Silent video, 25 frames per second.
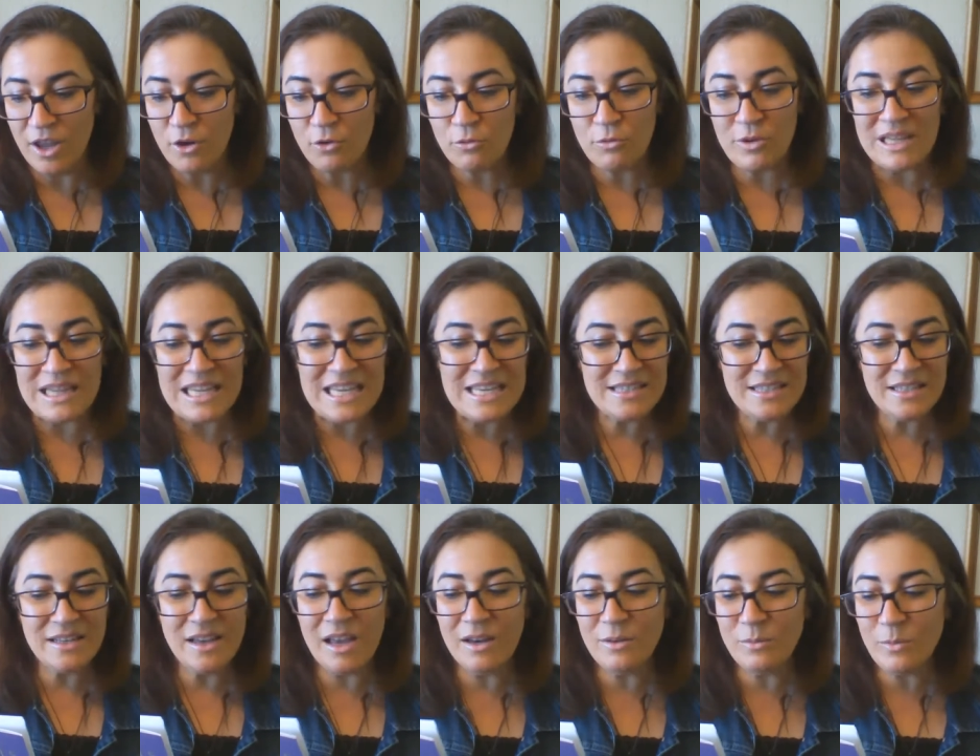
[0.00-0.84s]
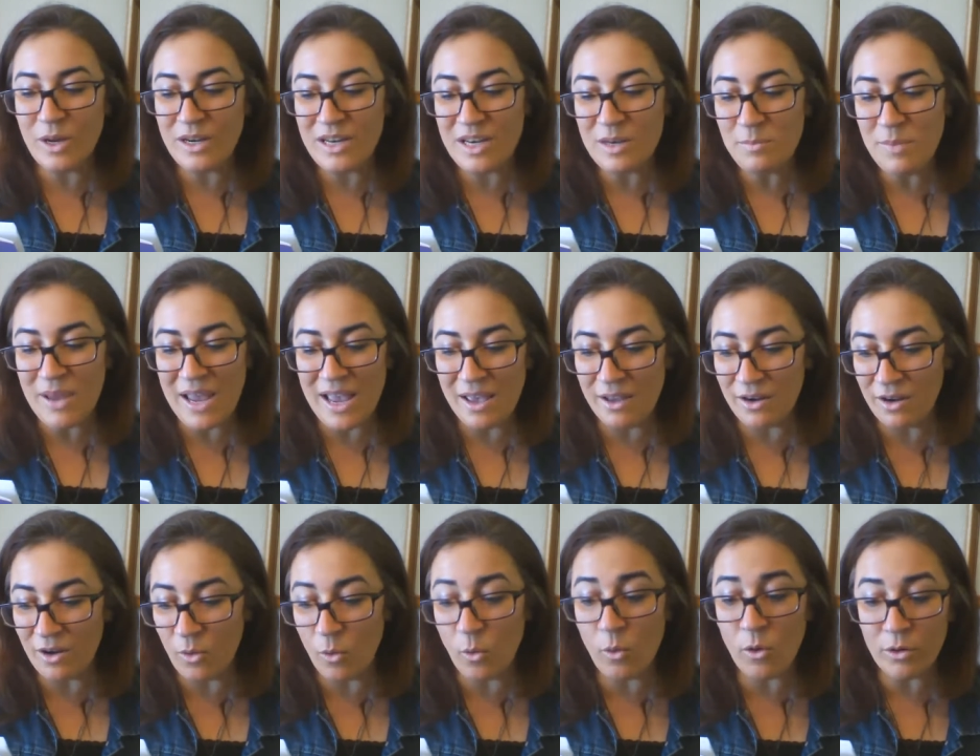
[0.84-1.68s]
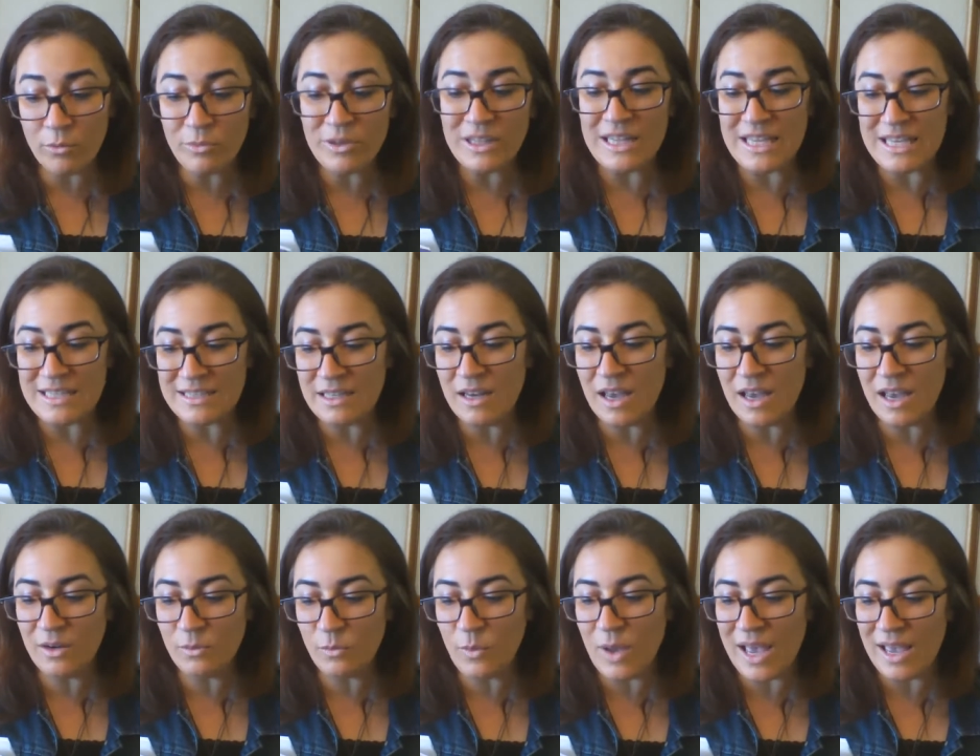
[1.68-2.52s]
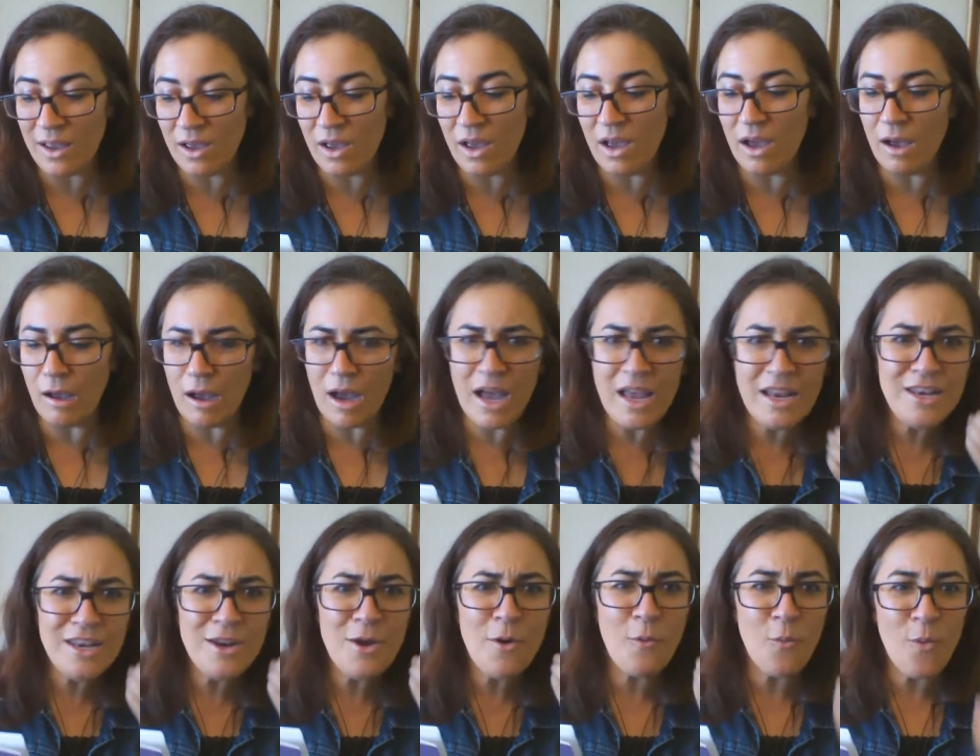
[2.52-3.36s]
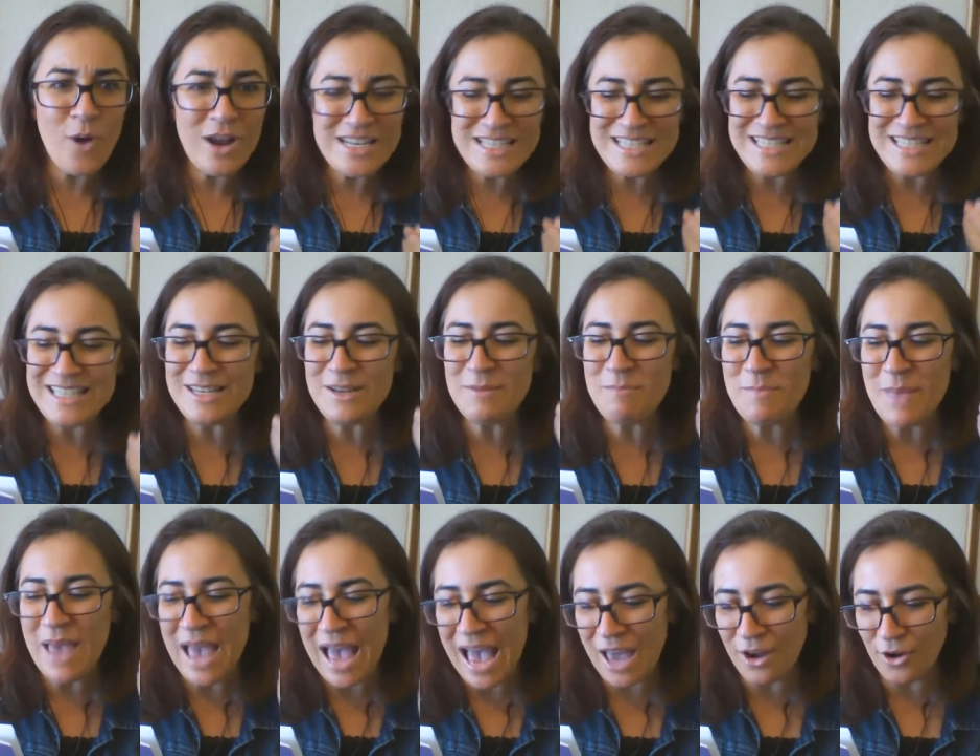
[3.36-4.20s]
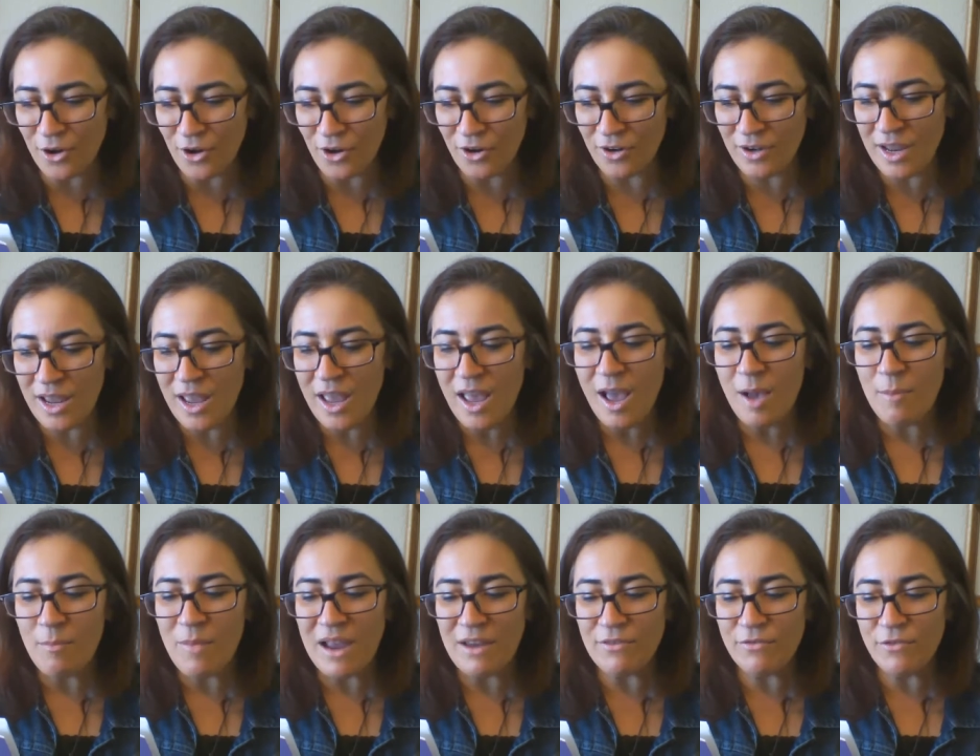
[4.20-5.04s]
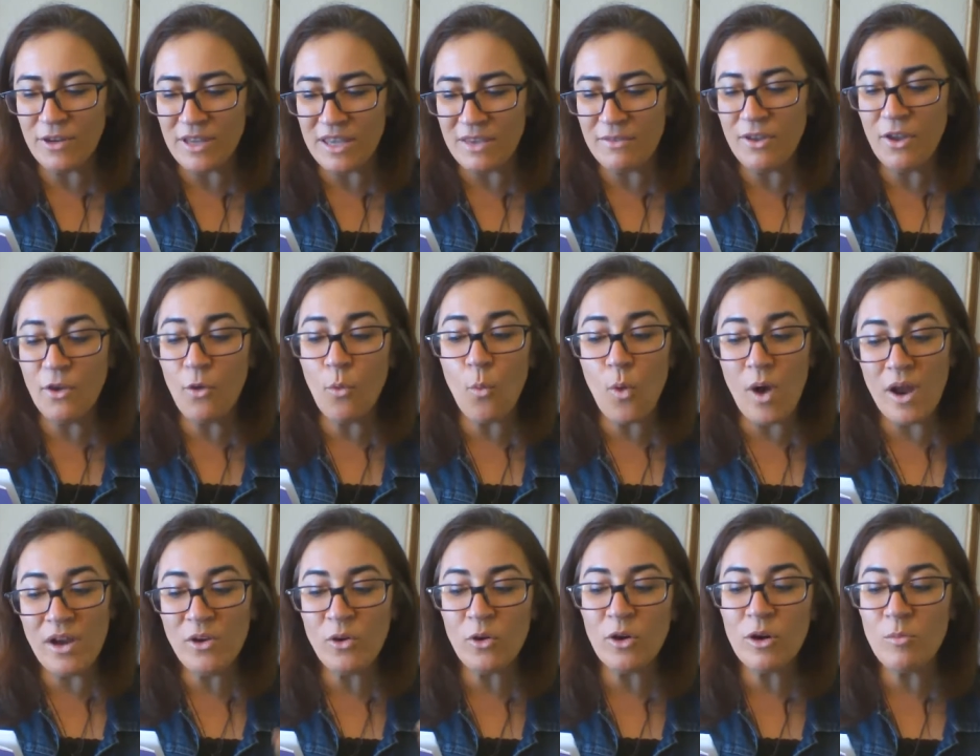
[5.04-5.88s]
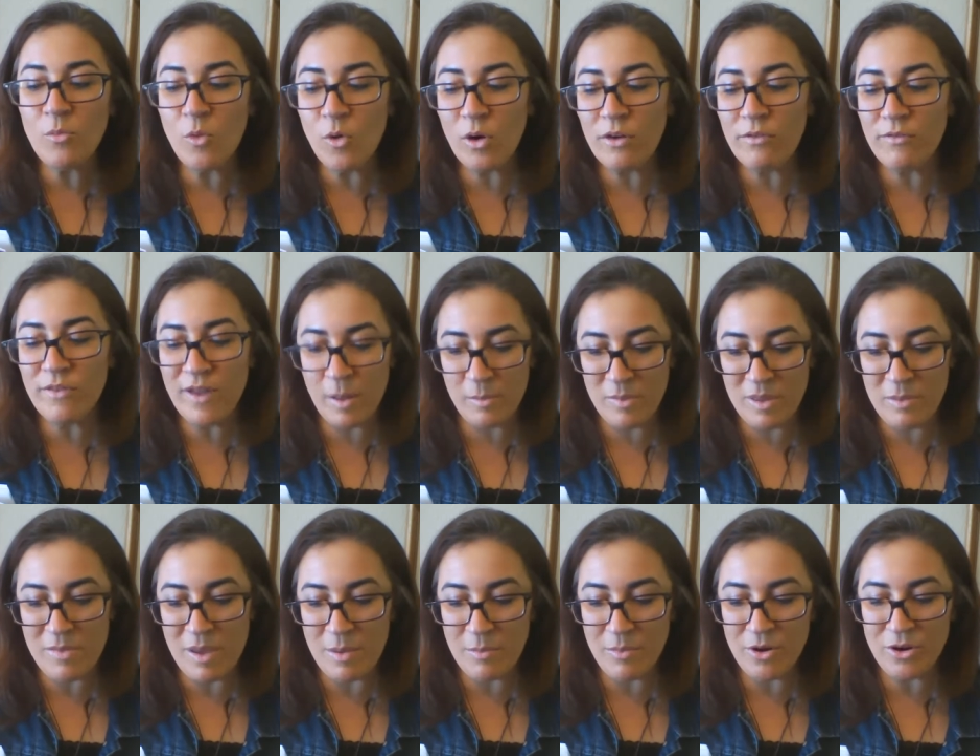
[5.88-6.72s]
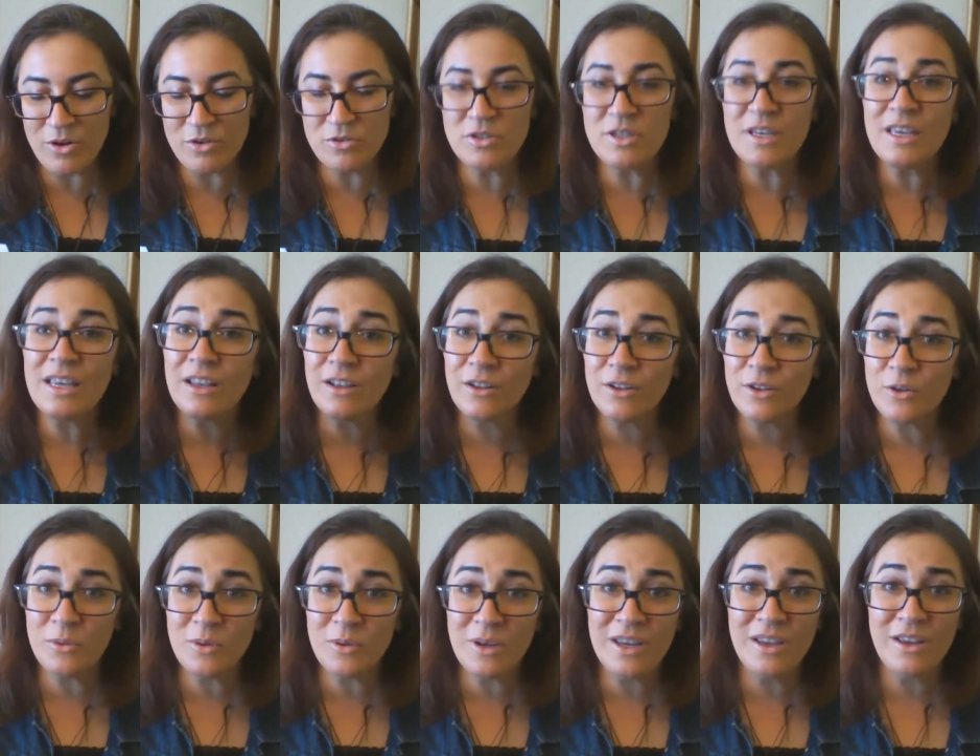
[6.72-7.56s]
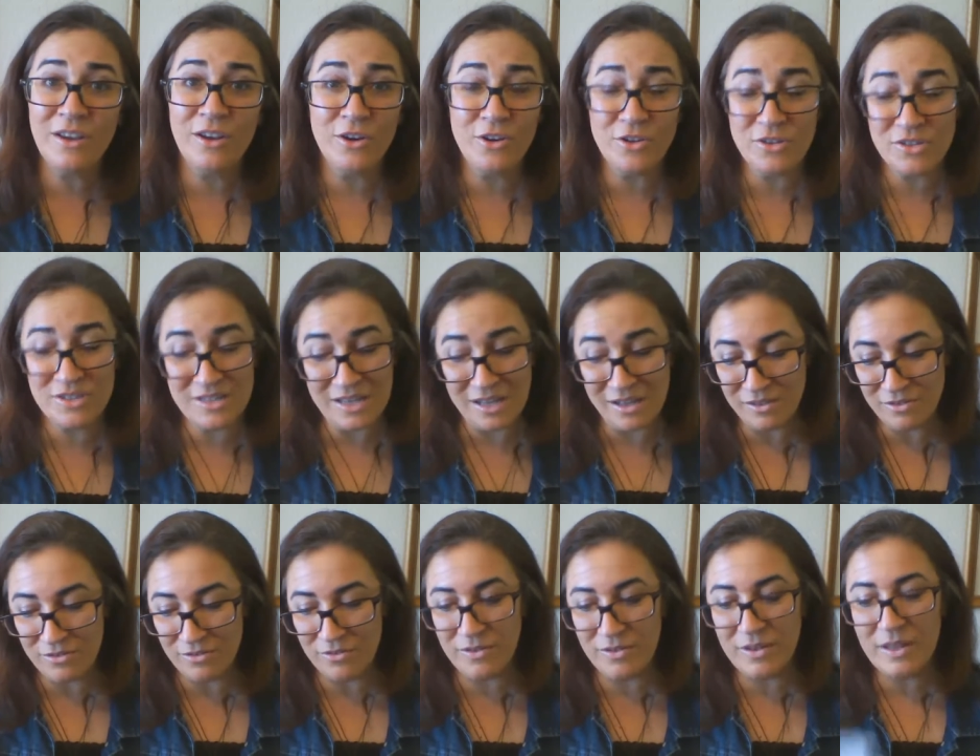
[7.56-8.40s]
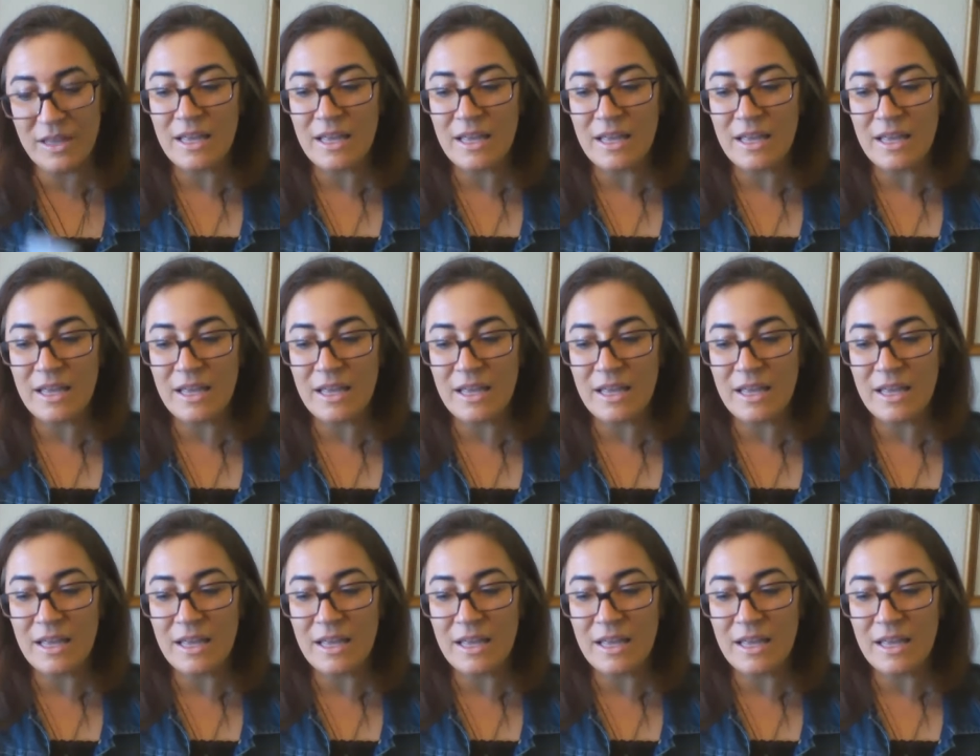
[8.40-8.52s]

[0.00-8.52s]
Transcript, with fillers: Release an unwanted pat or release an unwanted unwanted pattern by forgiving one or more family members, including yourself.